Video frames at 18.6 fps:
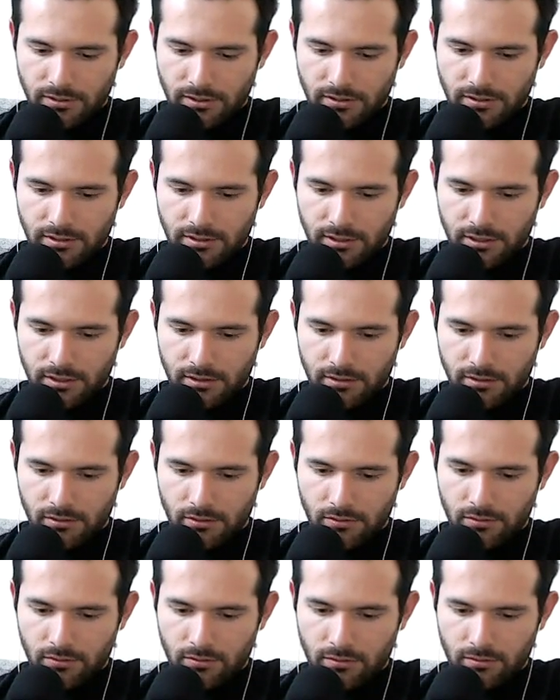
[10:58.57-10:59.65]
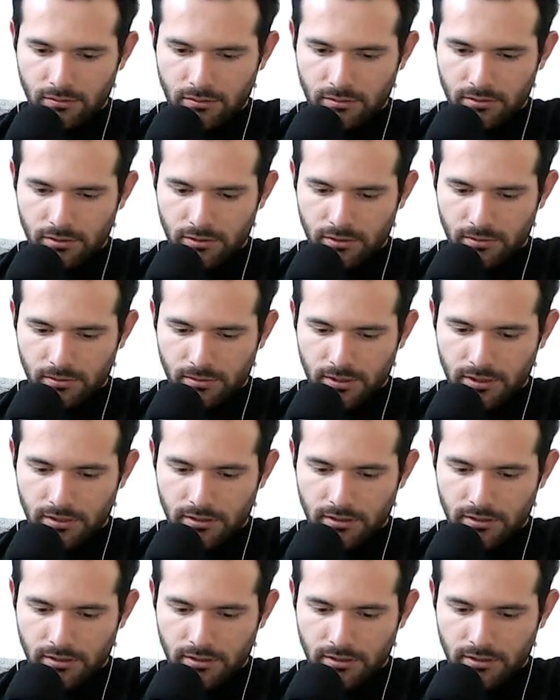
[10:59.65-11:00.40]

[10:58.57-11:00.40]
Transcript: here. Ooh, you know what?